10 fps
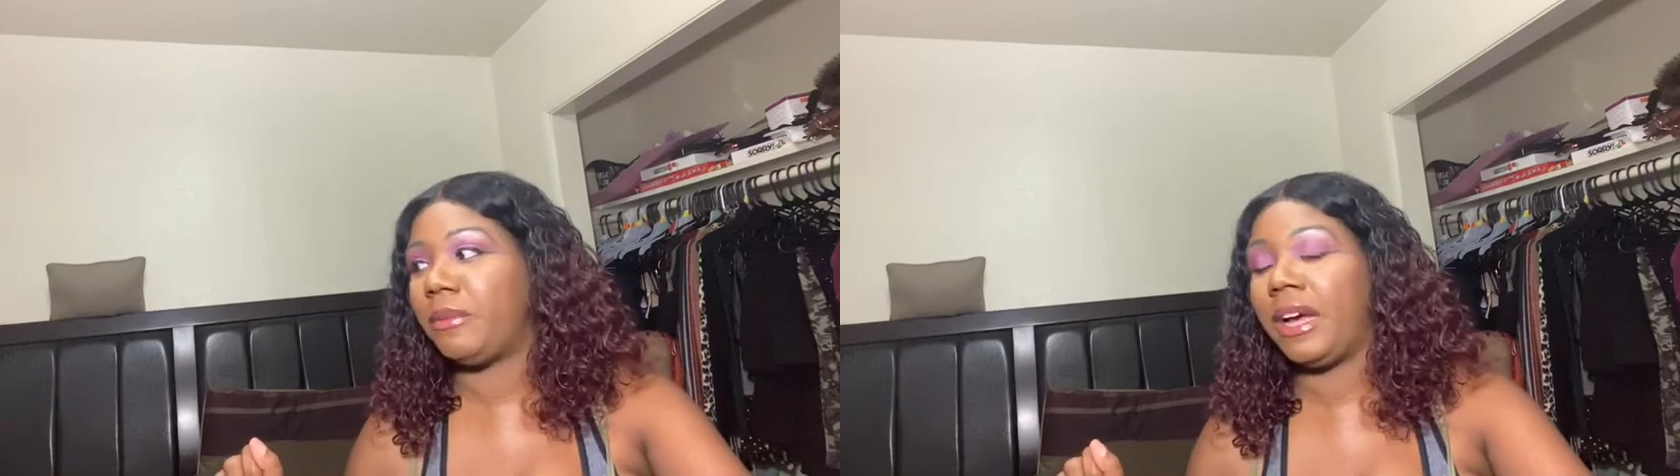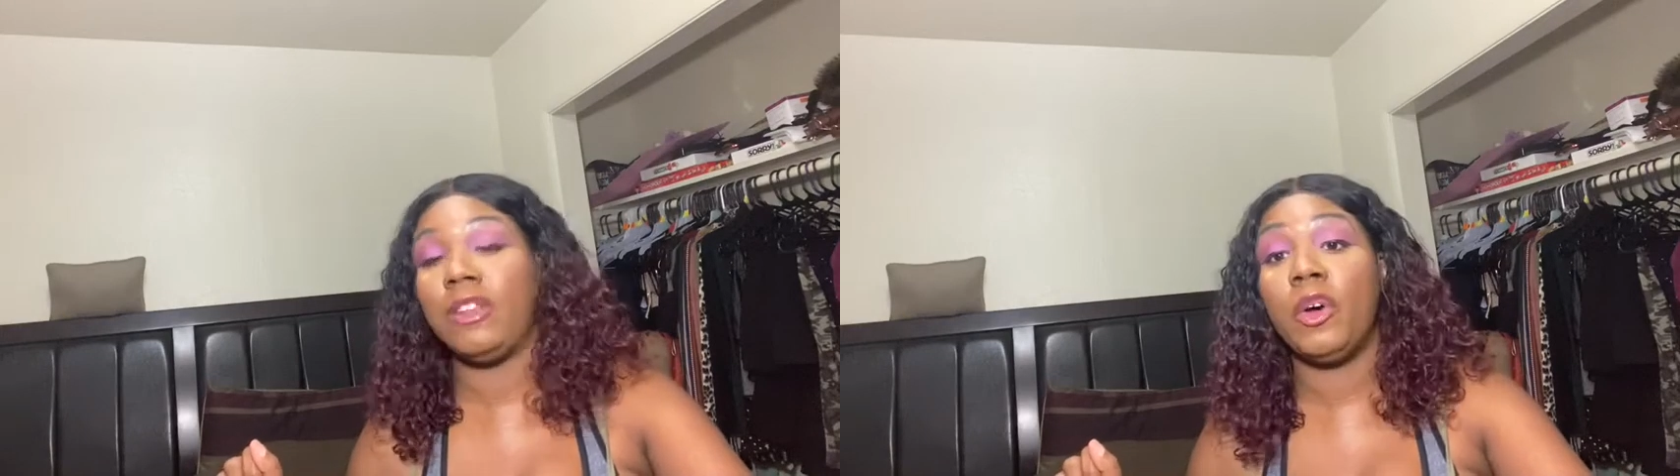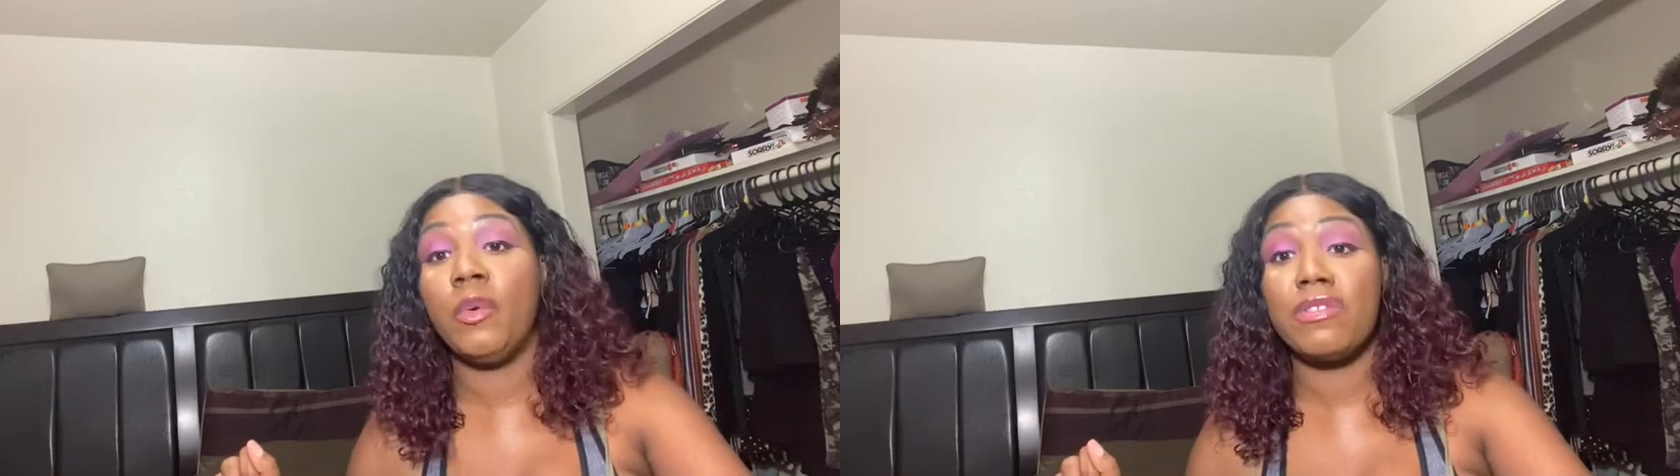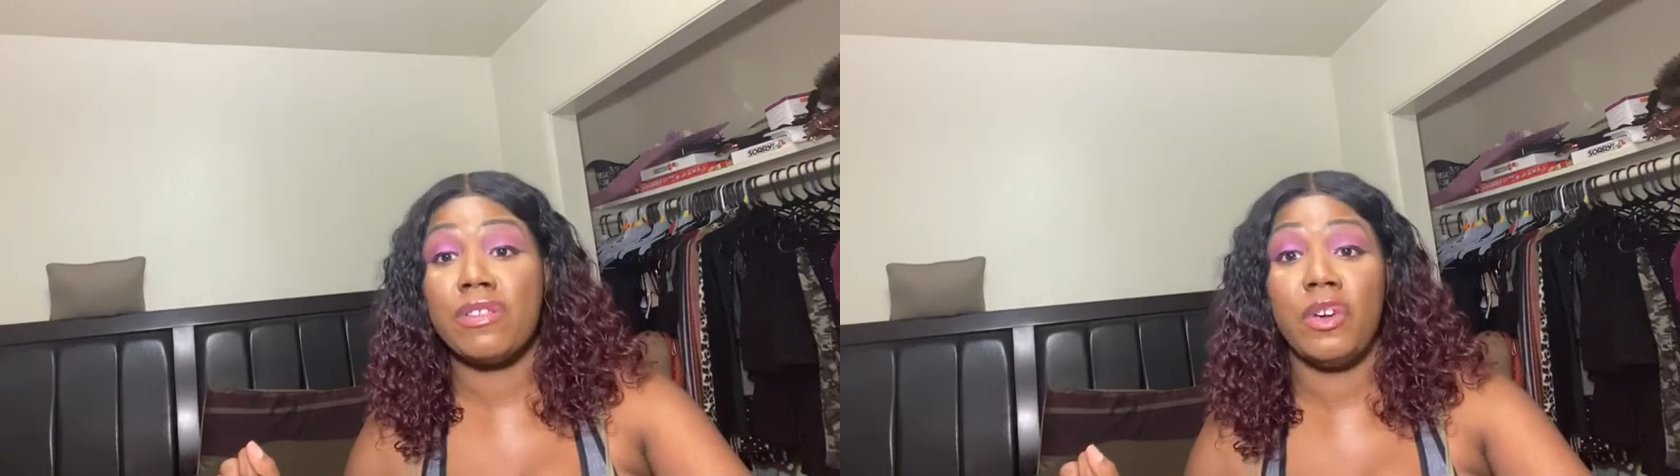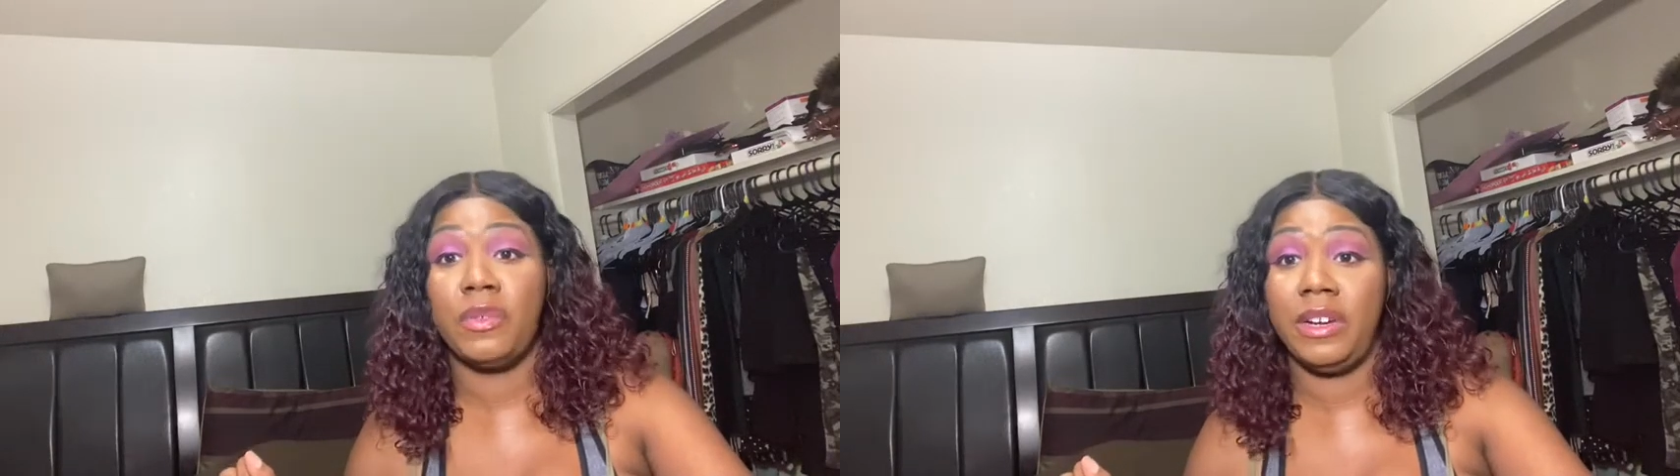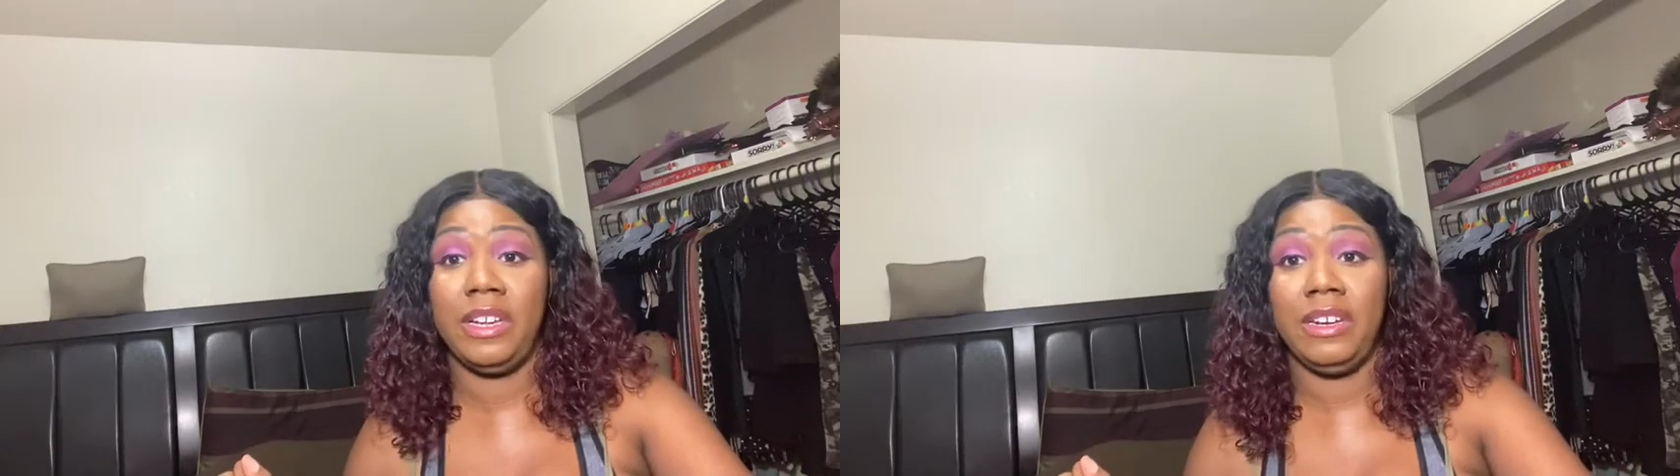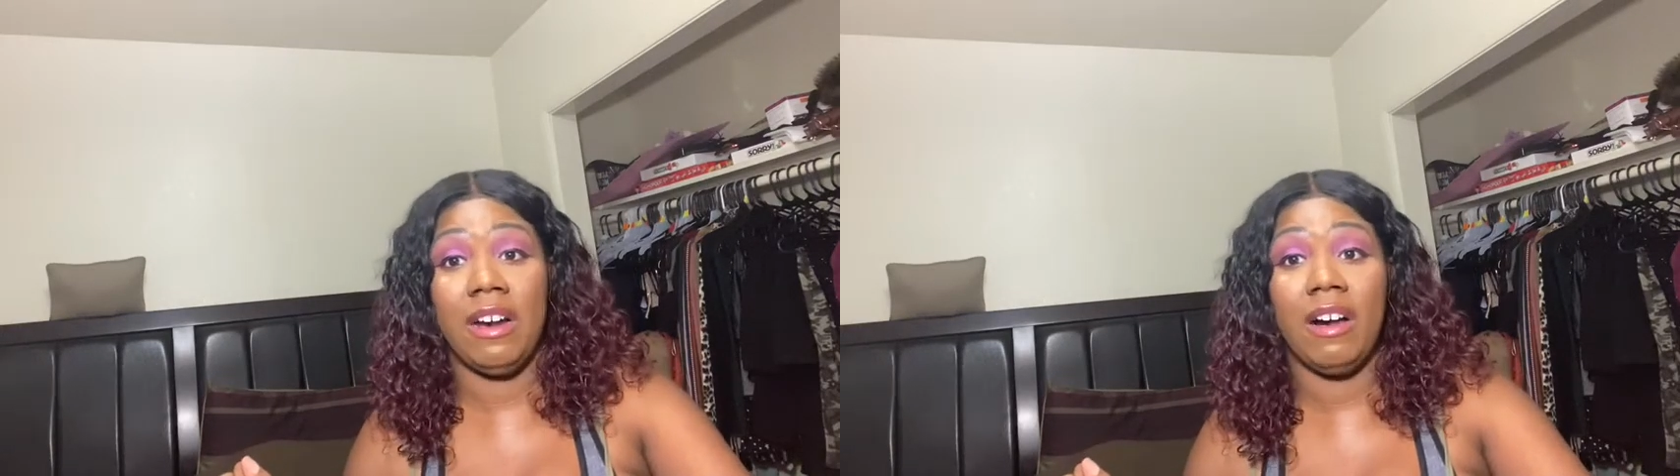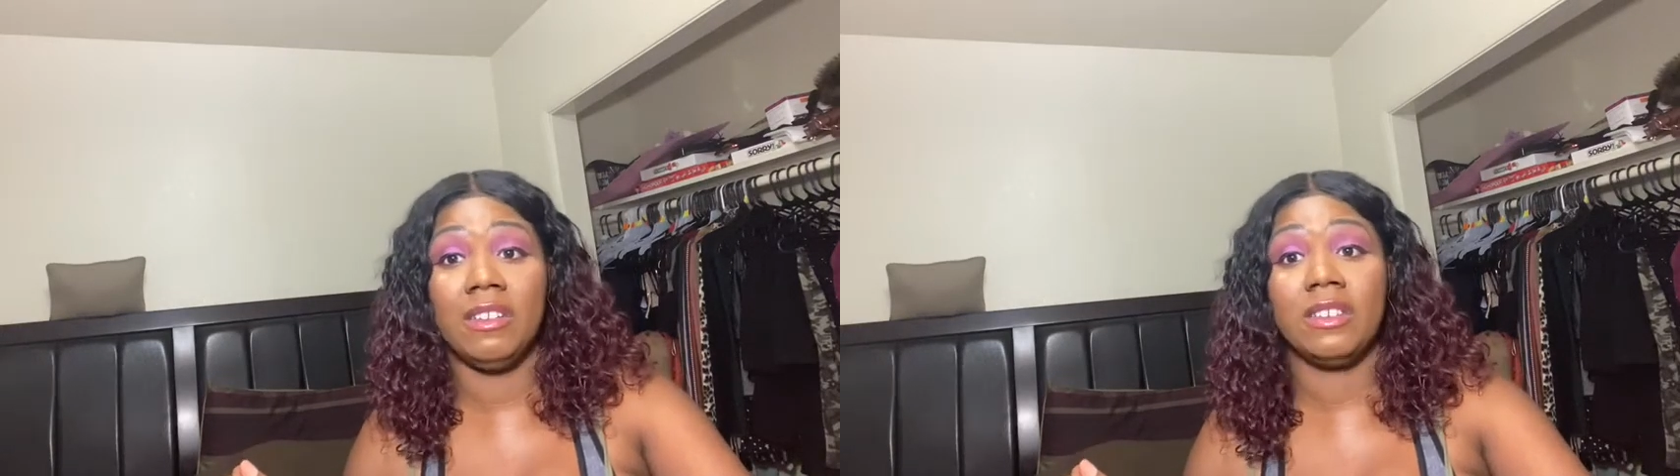I know it wasn't over
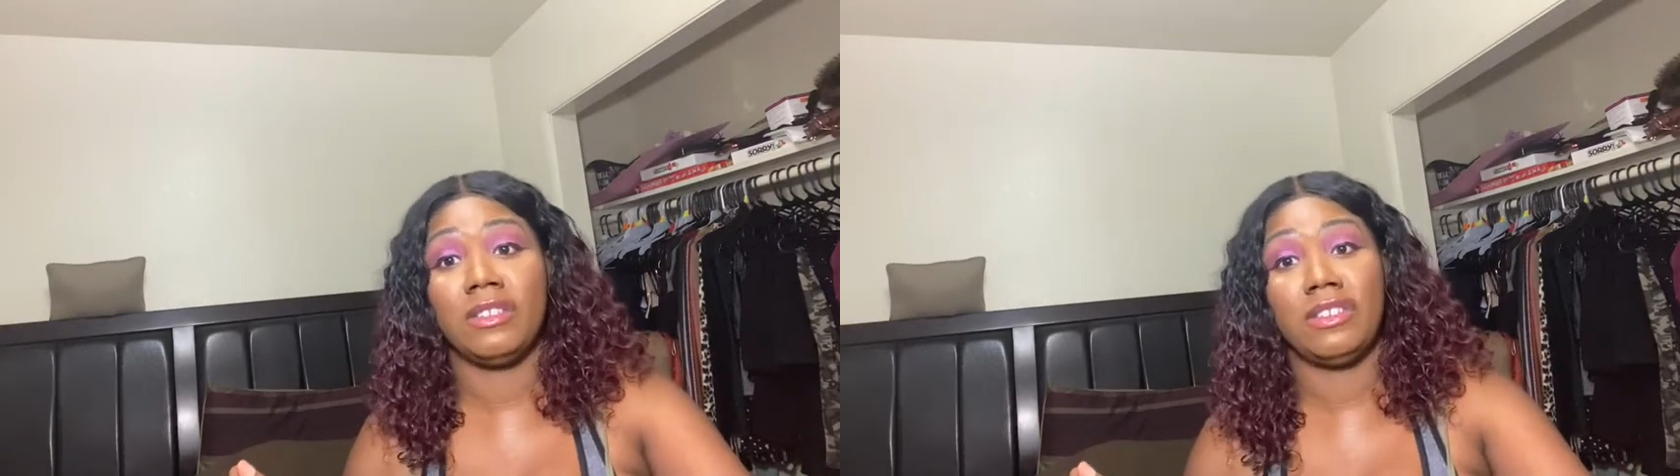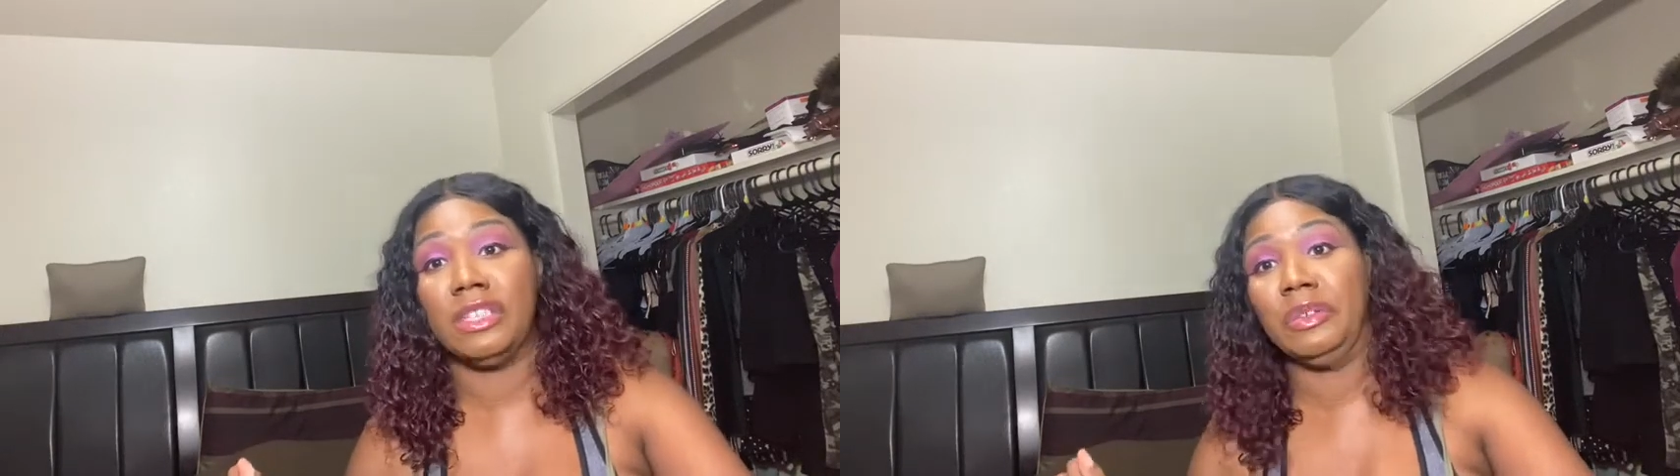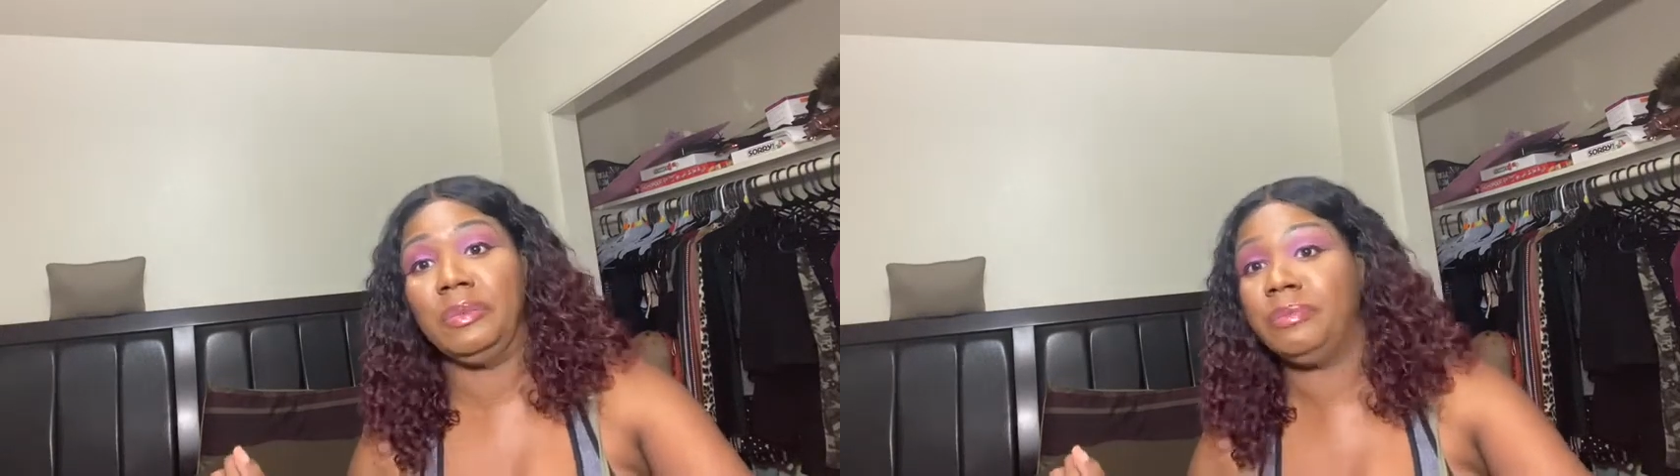$80. So